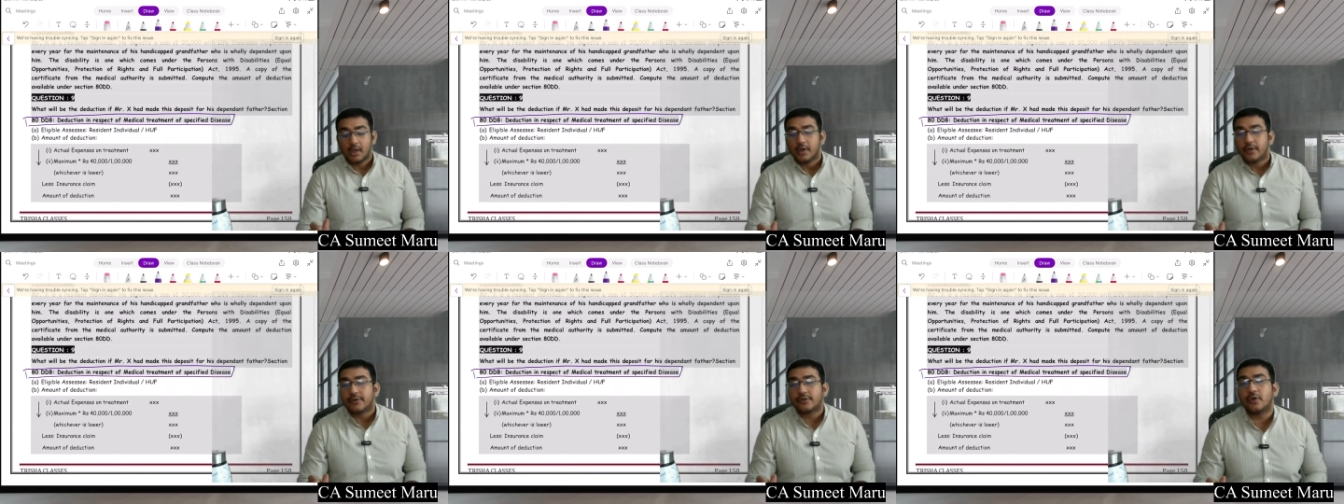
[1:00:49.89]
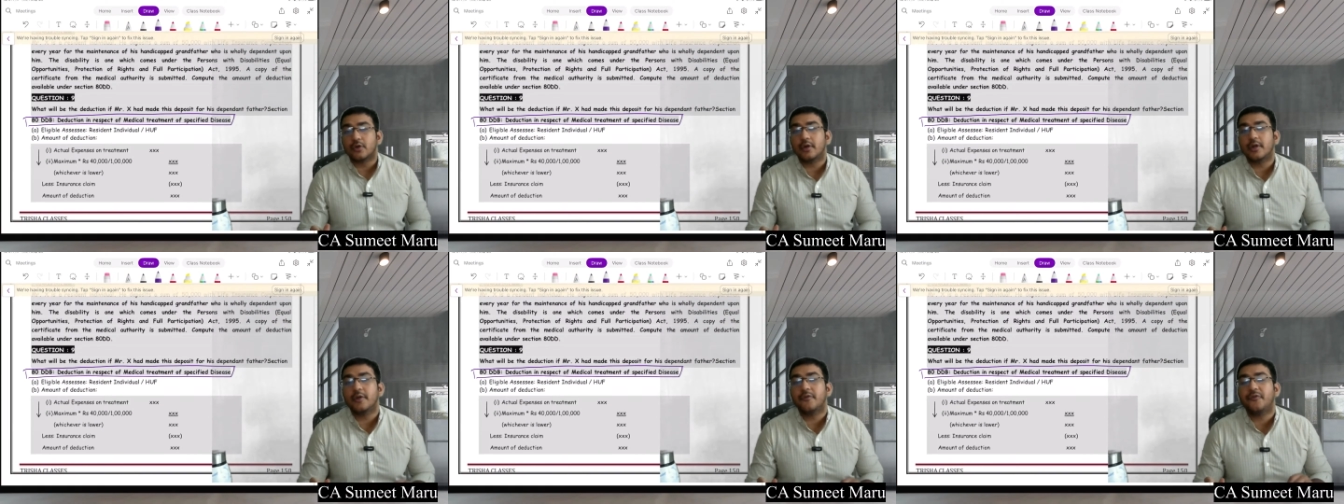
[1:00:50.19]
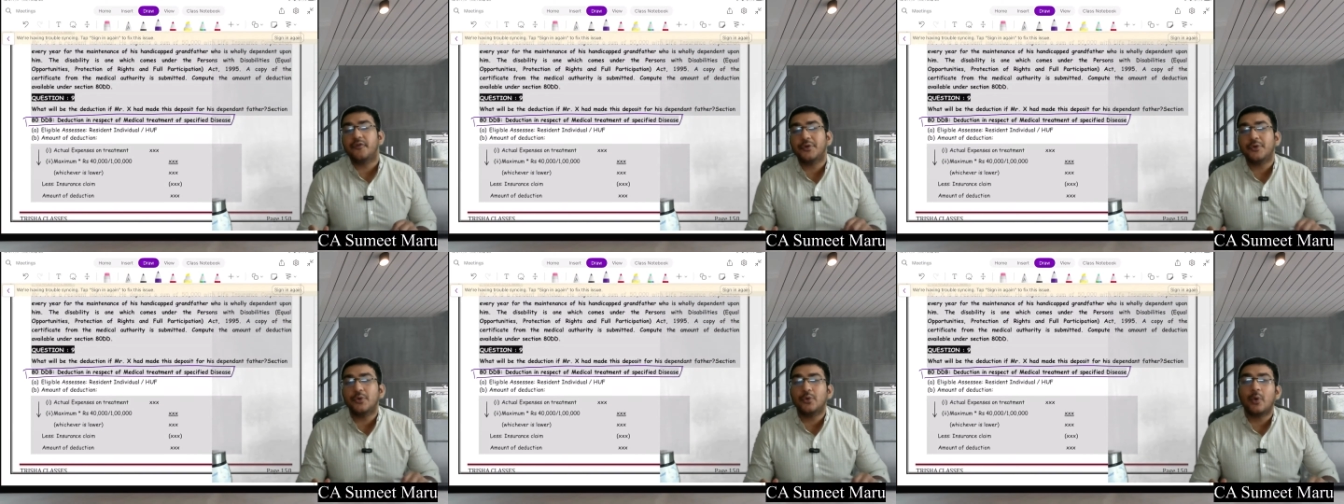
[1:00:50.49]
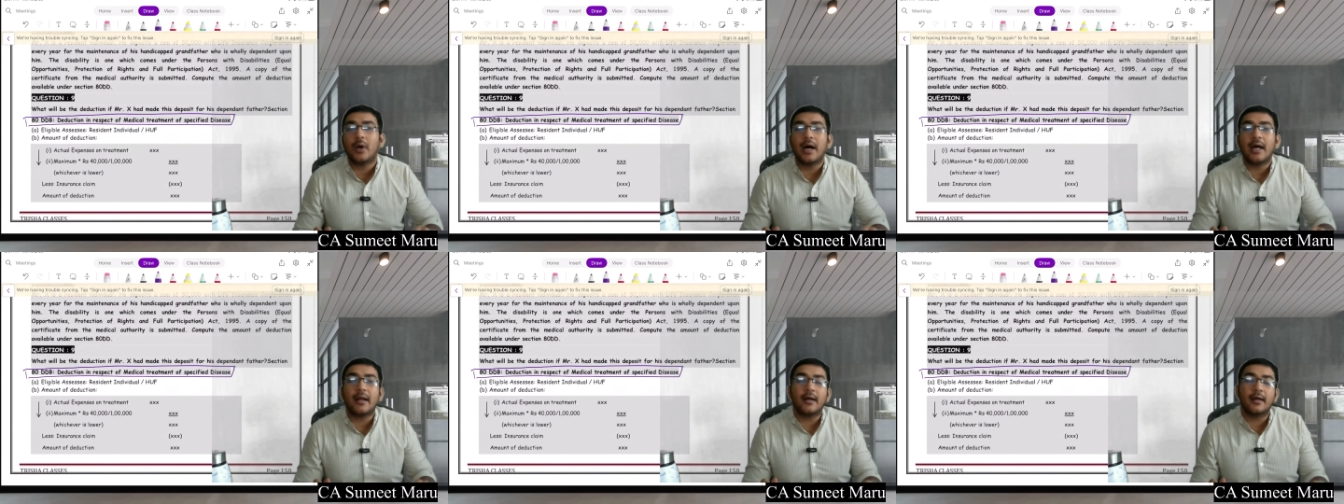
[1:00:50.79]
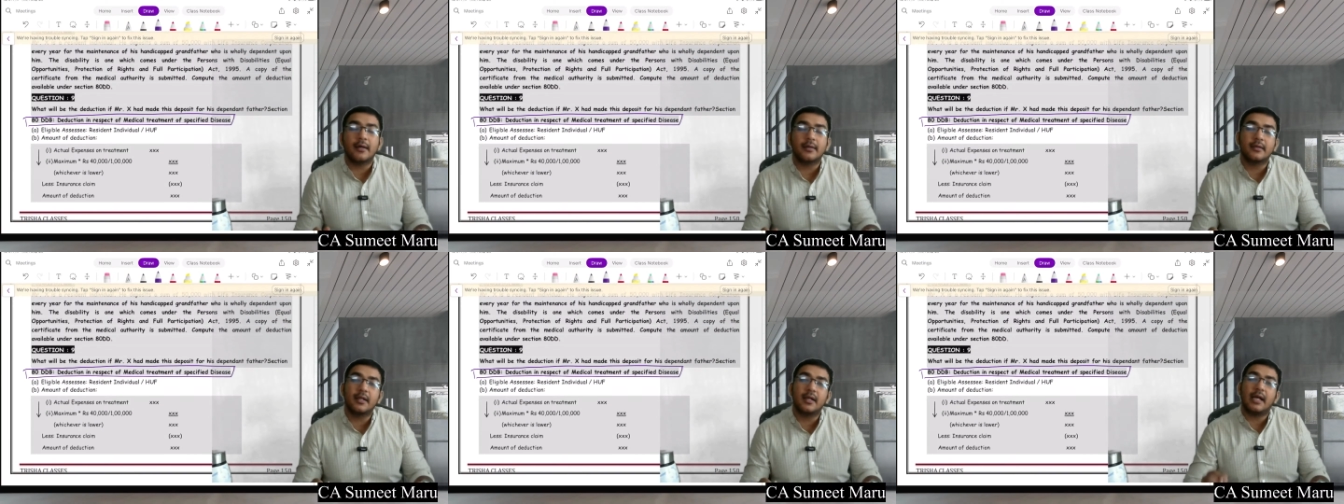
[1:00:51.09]
So if you are
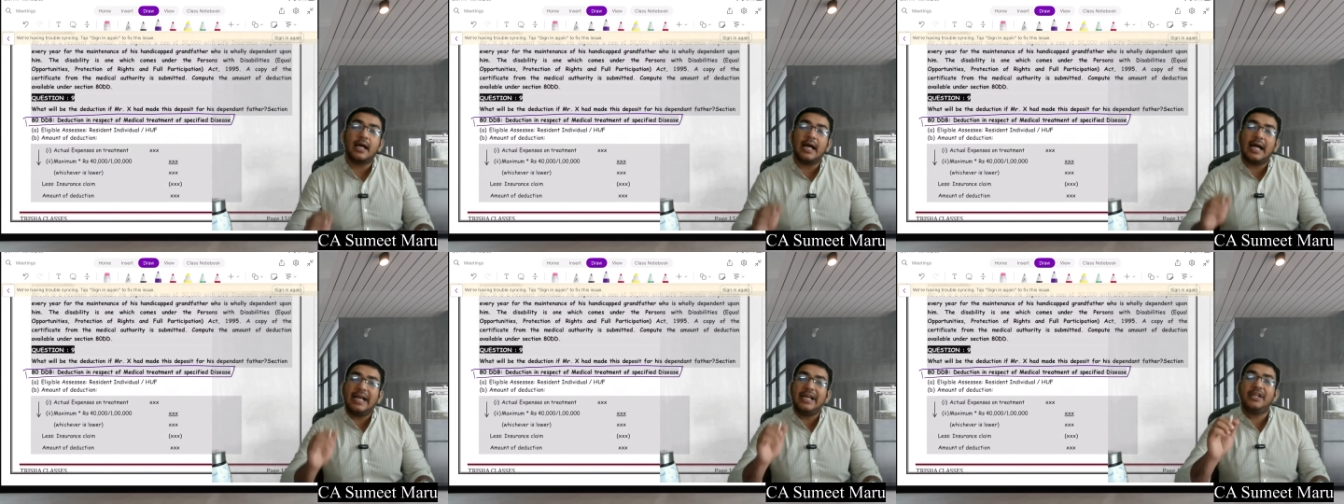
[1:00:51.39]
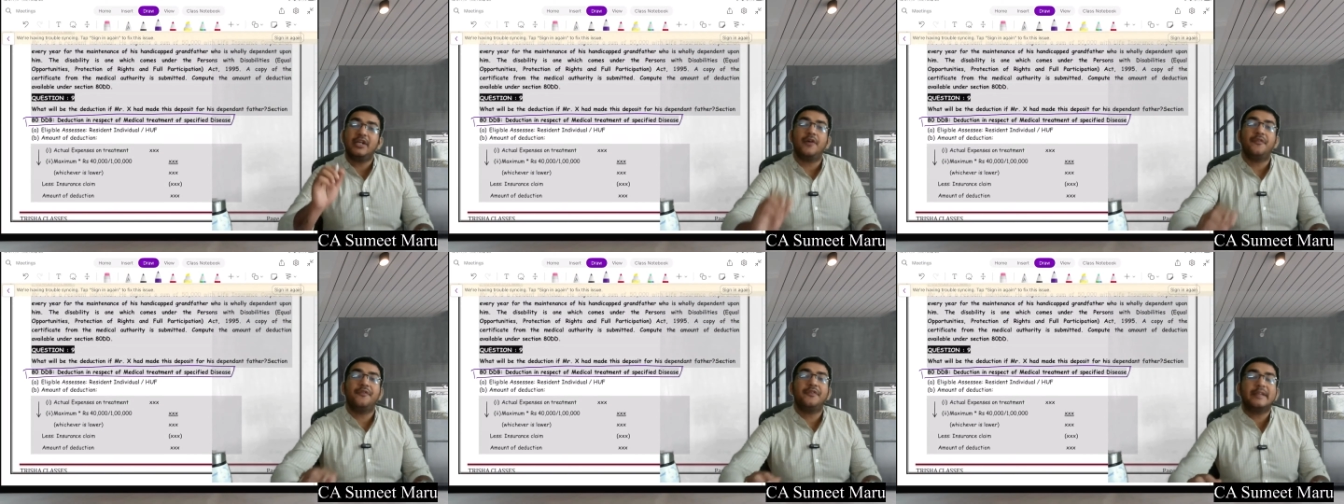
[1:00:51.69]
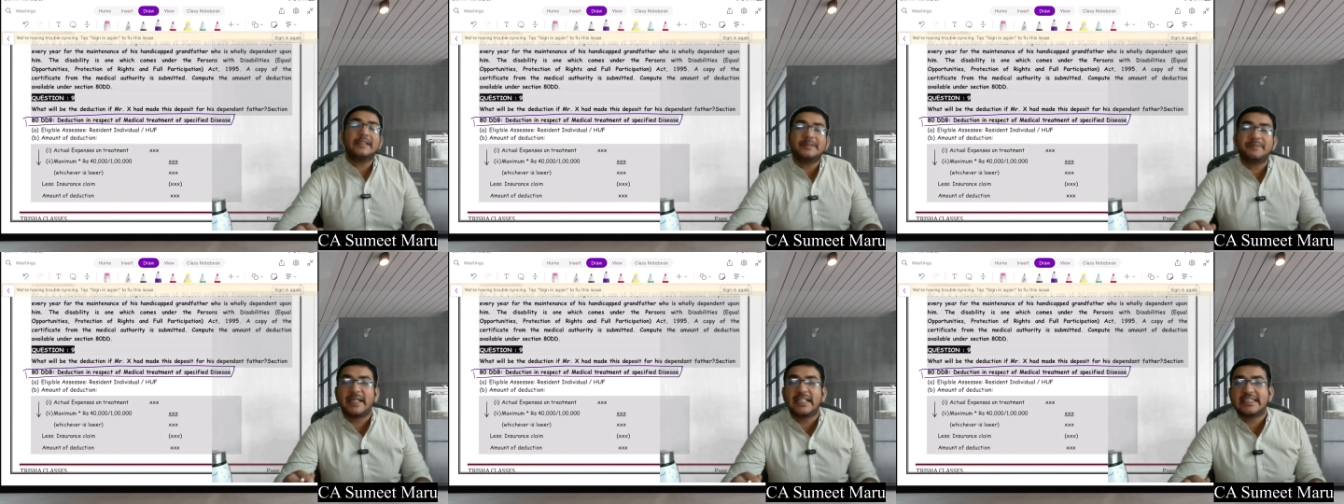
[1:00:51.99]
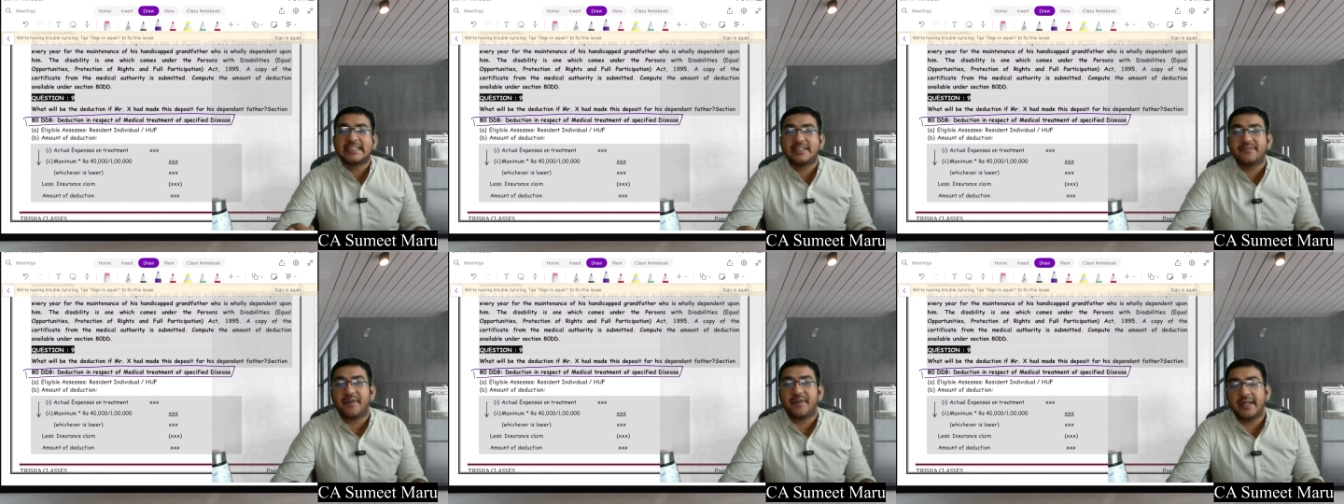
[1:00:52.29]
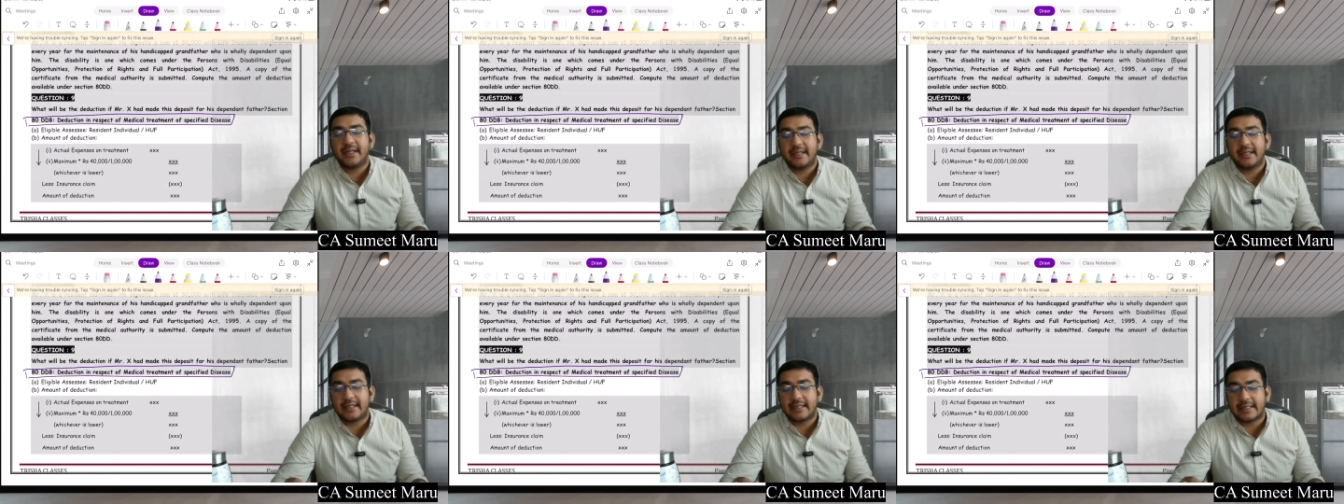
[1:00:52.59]
under any of your
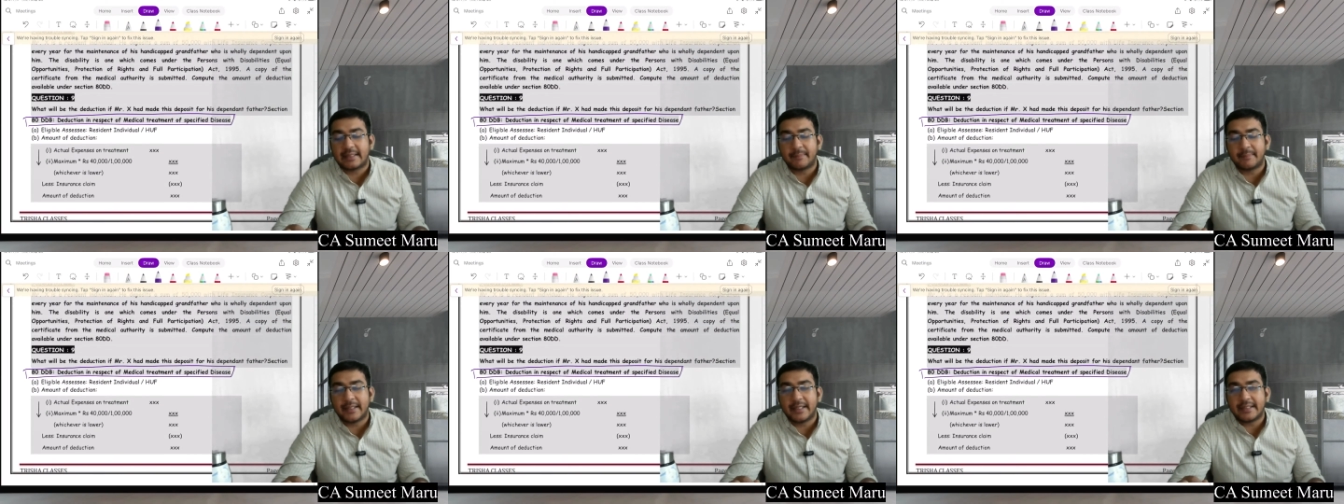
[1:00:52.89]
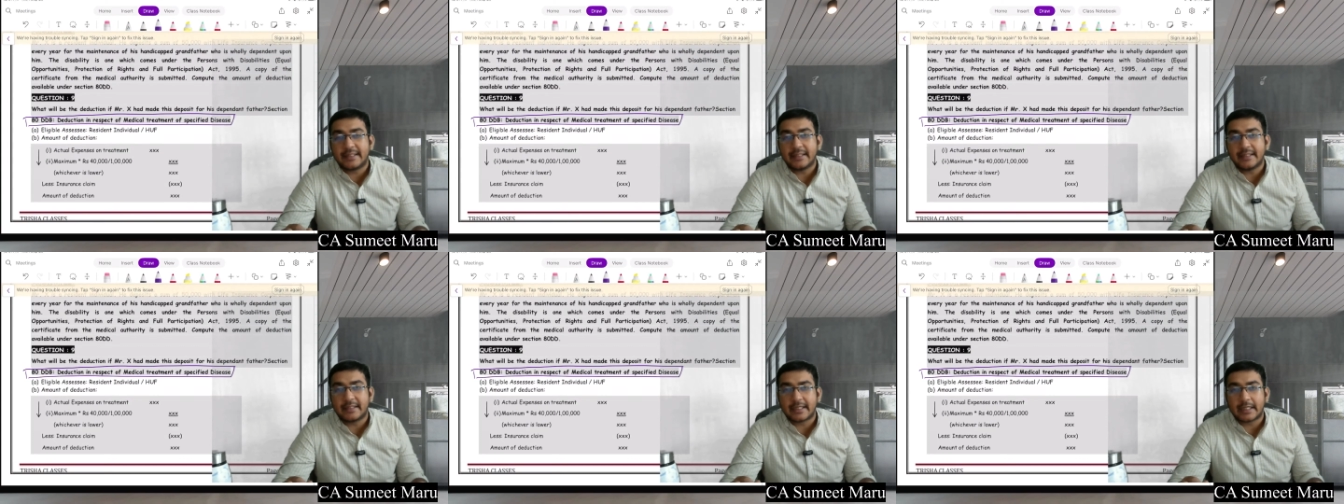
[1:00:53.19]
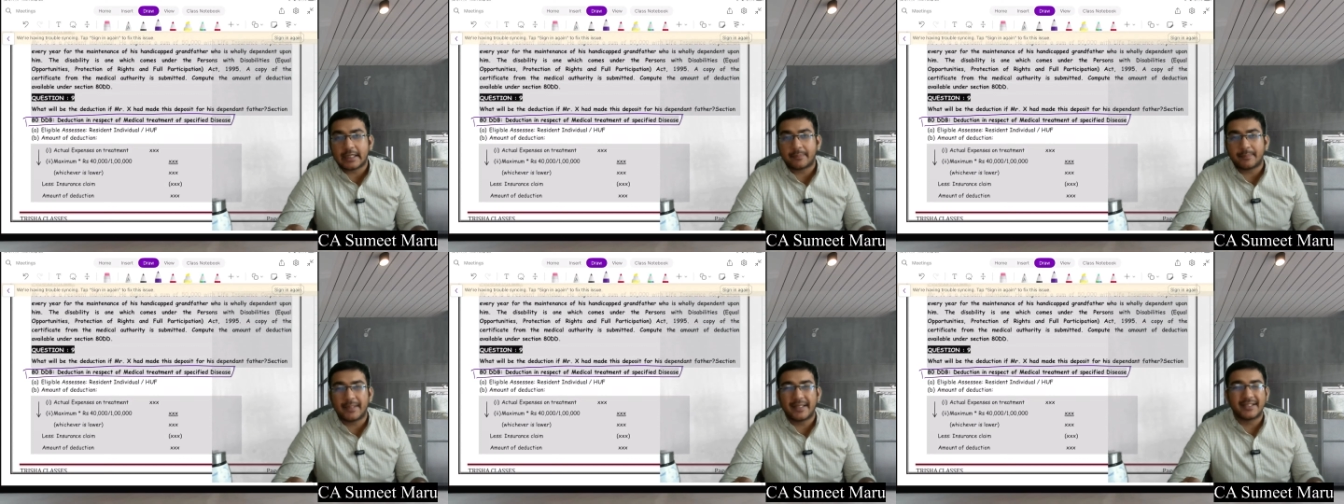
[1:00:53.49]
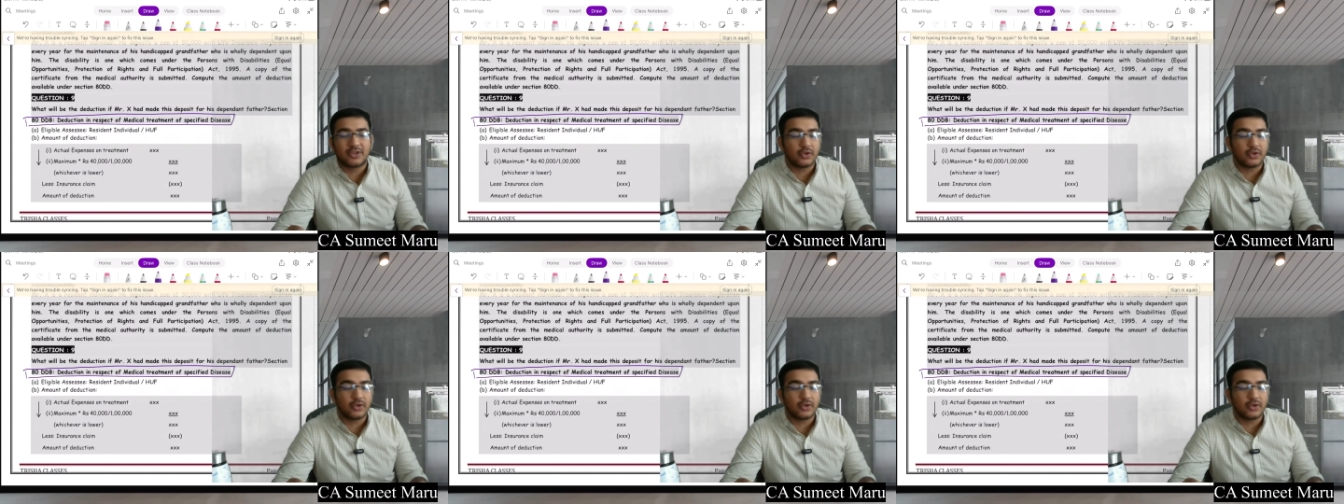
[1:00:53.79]
specified medical treatment,